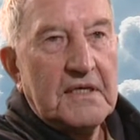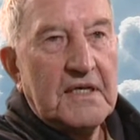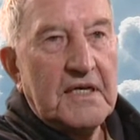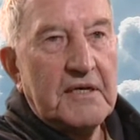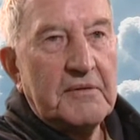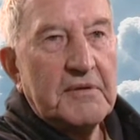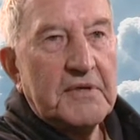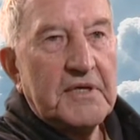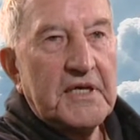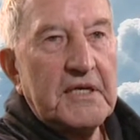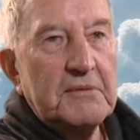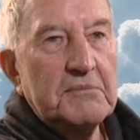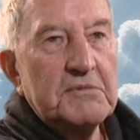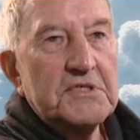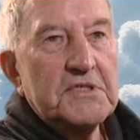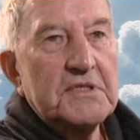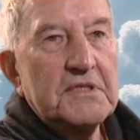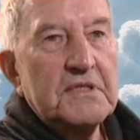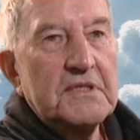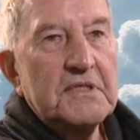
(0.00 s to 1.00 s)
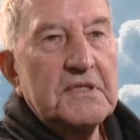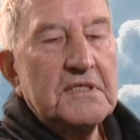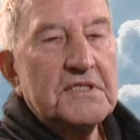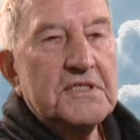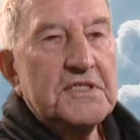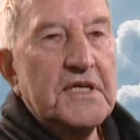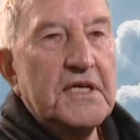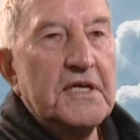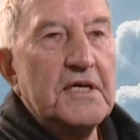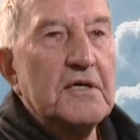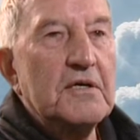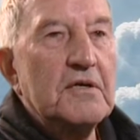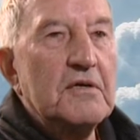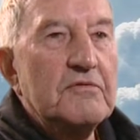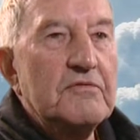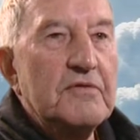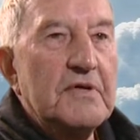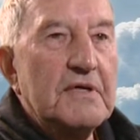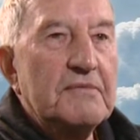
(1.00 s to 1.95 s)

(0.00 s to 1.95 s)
I became a CEO of